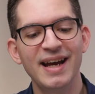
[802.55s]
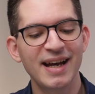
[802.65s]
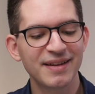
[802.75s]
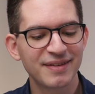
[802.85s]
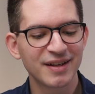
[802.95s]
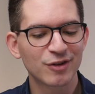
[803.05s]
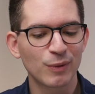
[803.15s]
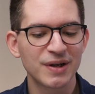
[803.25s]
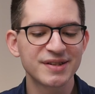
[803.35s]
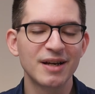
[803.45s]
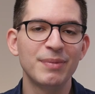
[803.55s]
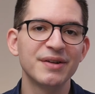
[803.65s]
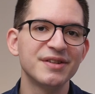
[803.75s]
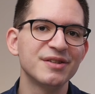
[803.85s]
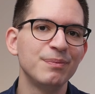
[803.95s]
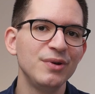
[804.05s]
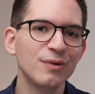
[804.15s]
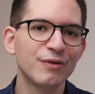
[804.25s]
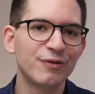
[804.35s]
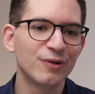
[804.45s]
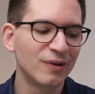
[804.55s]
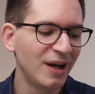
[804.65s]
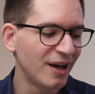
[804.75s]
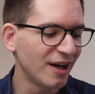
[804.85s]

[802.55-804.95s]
and think twice about this beautiful